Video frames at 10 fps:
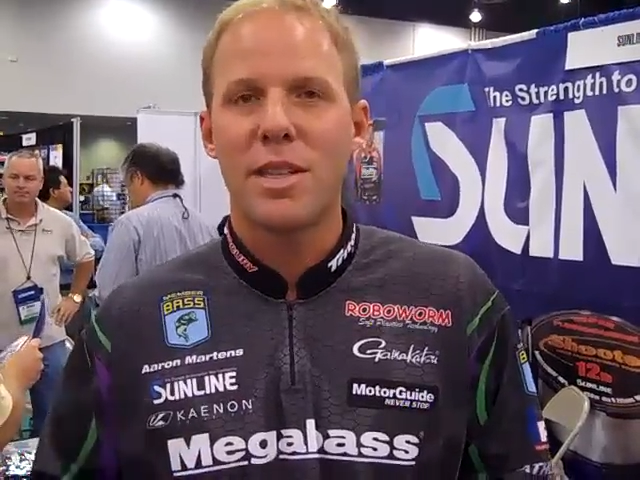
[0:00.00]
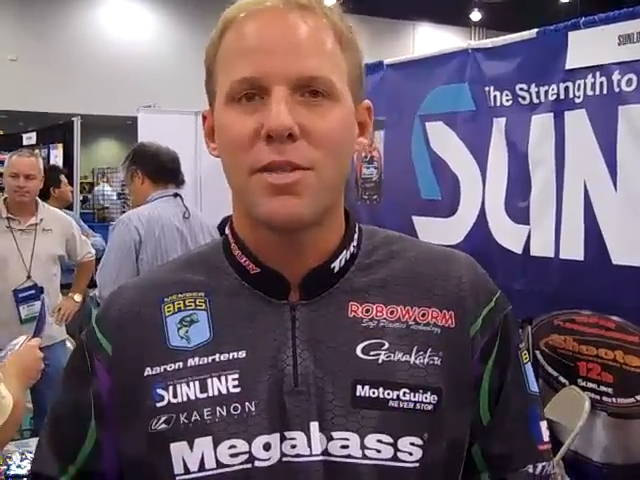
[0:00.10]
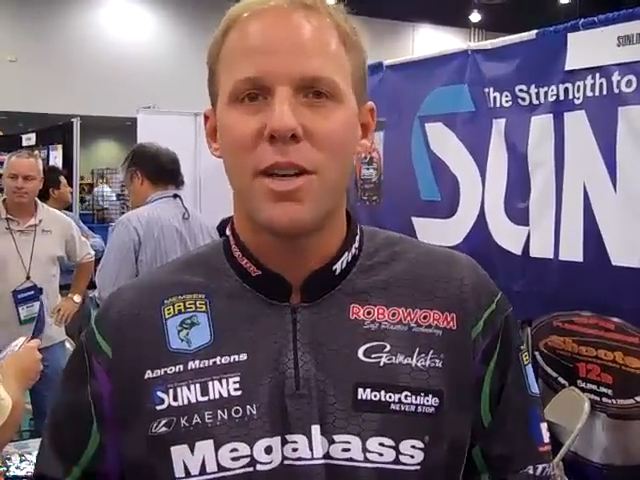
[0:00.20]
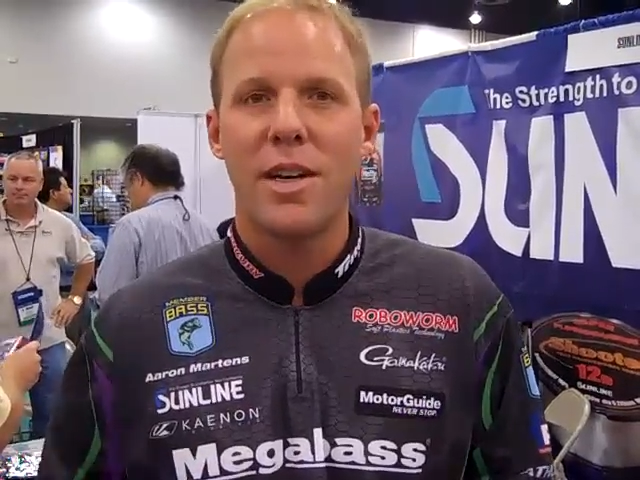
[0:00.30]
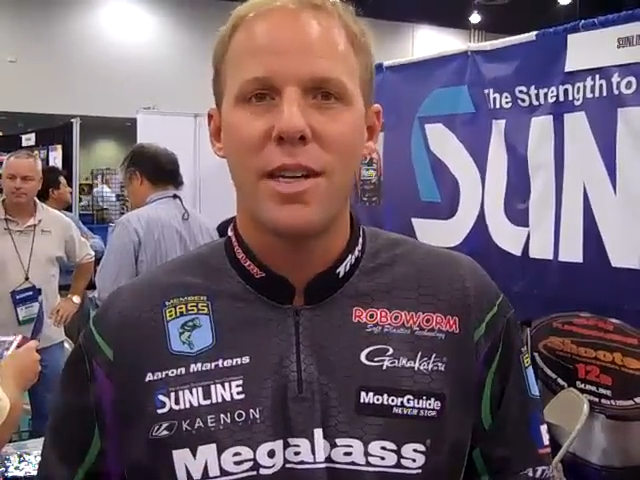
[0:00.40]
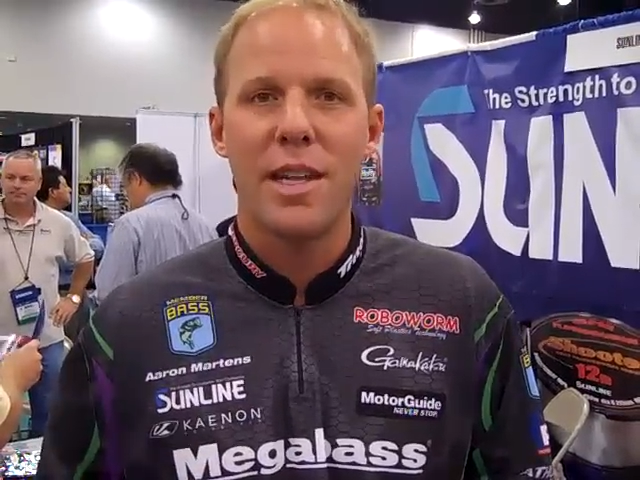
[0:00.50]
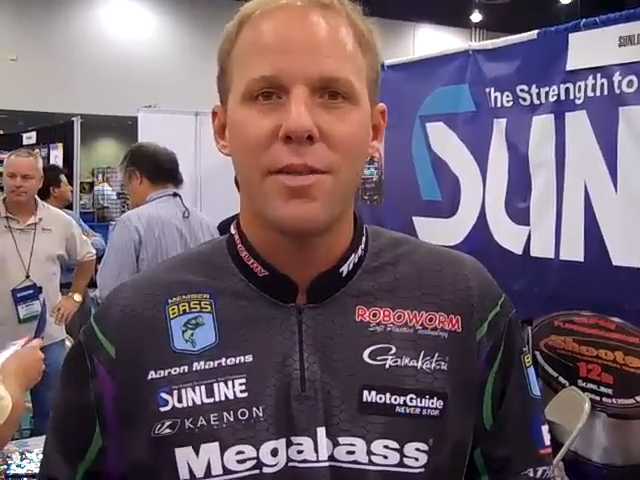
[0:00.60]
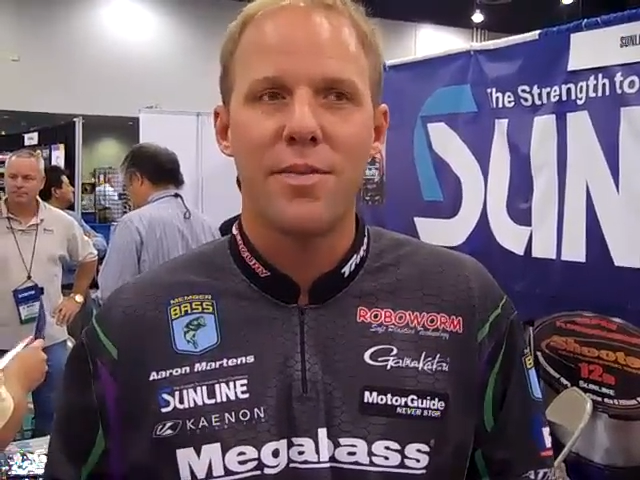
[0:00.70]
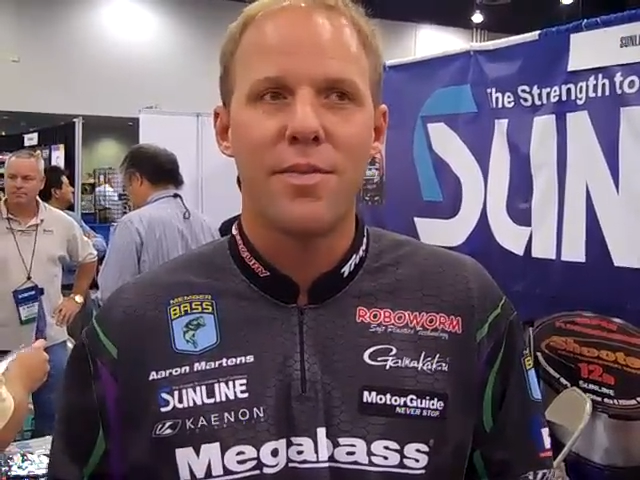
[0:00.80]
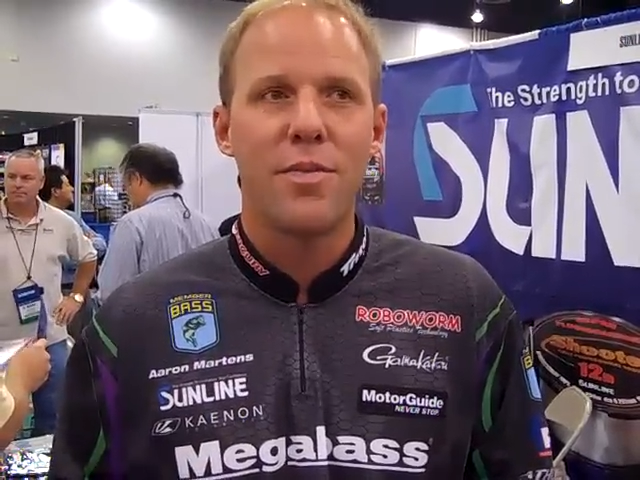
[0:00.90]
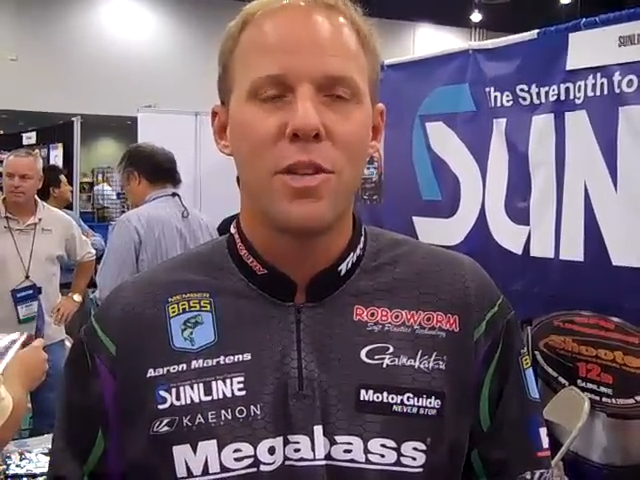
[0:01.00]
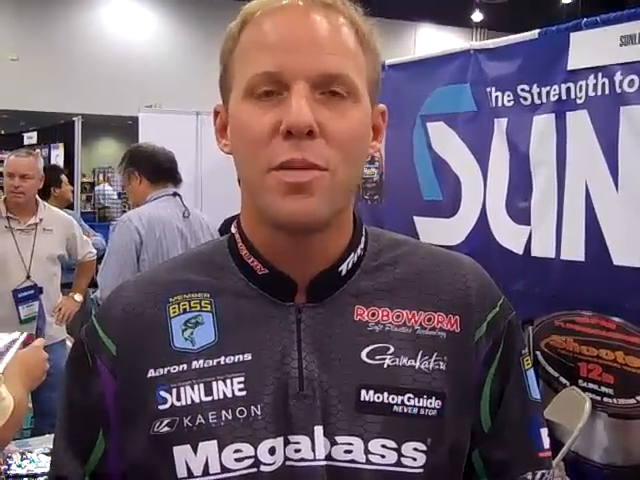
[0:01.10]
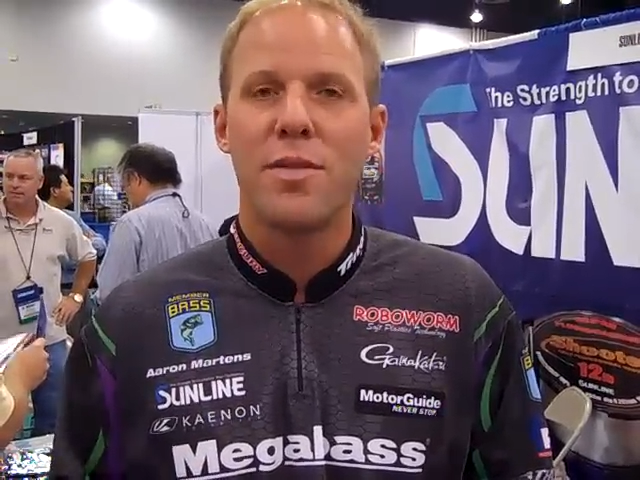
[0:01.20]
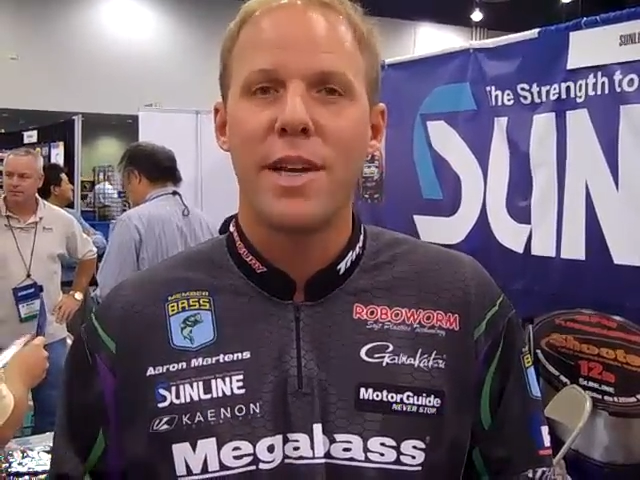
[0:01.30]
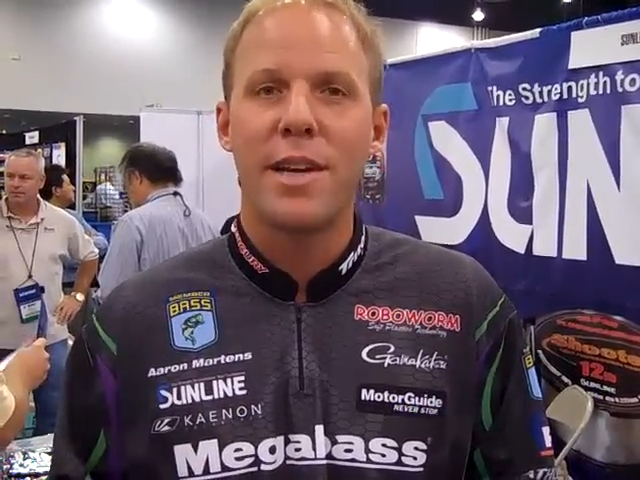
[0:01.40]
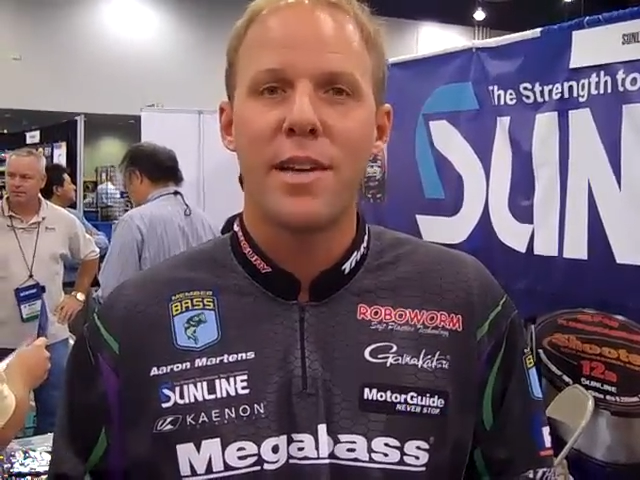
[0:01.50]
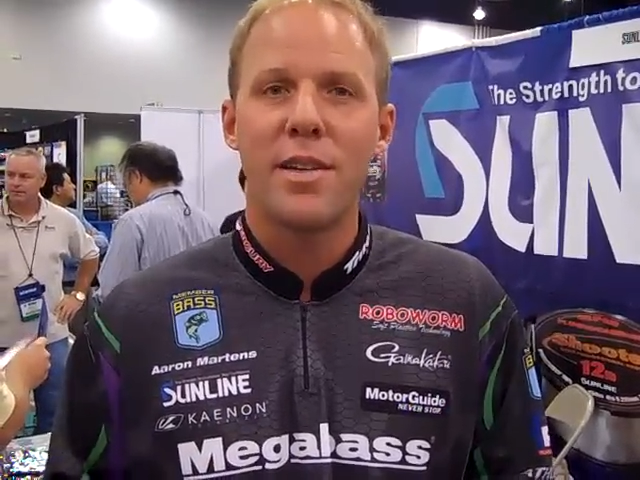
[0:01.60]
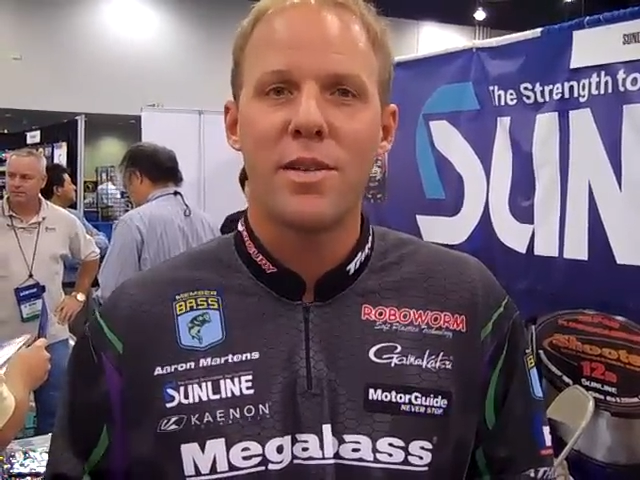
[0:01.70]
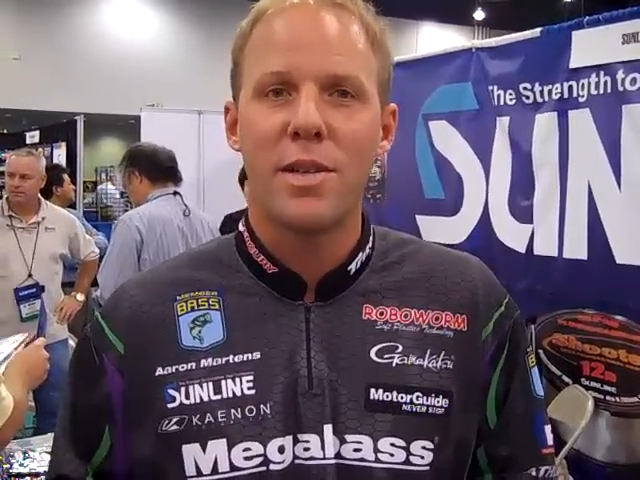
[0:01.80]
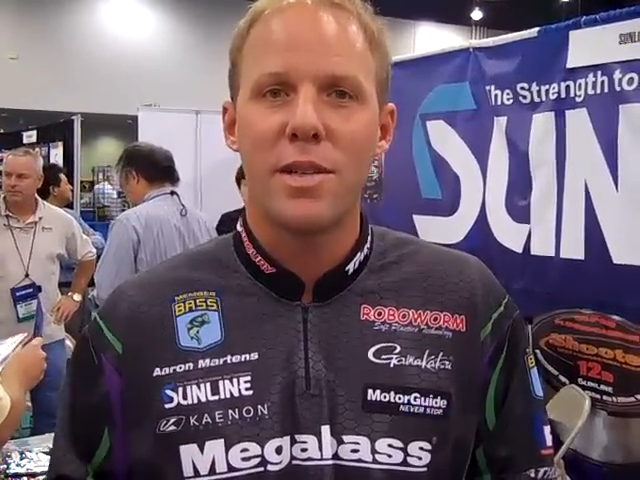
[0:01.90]
throw out any room of
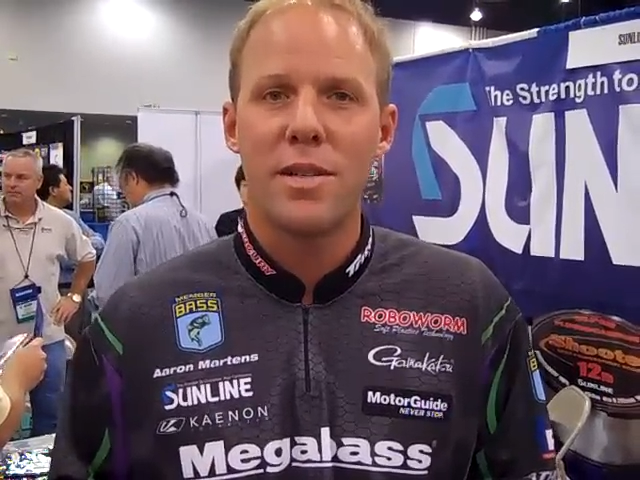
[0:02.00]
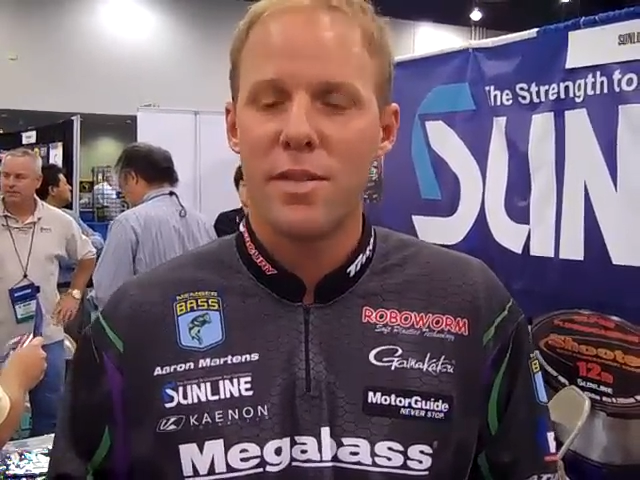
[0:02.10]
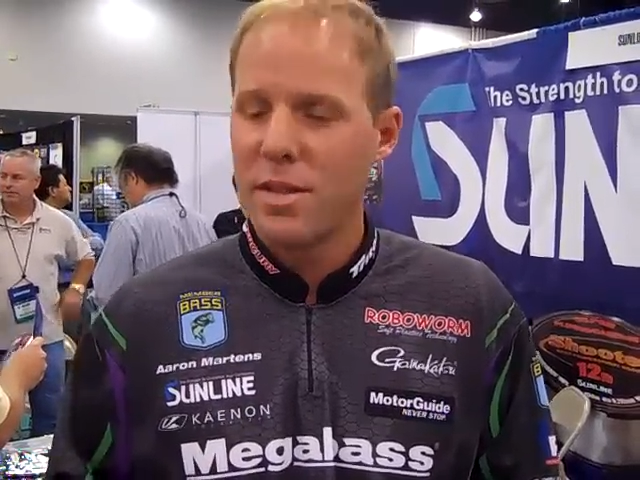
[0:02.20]
error or